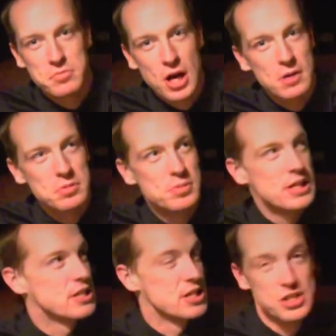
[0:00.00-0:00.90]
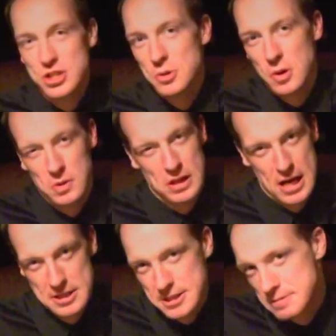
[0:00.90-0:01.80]
probably didn't do a whole
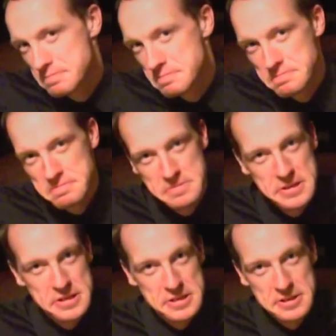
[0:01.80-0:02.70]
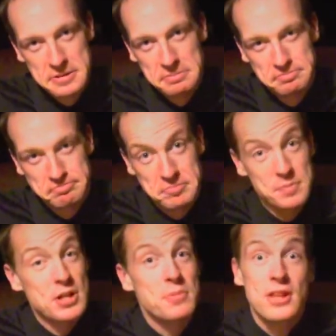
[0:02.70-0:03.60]
lot.
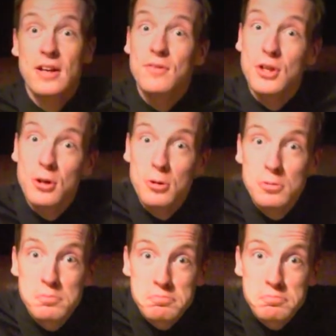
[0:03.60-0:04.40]
Except think of you.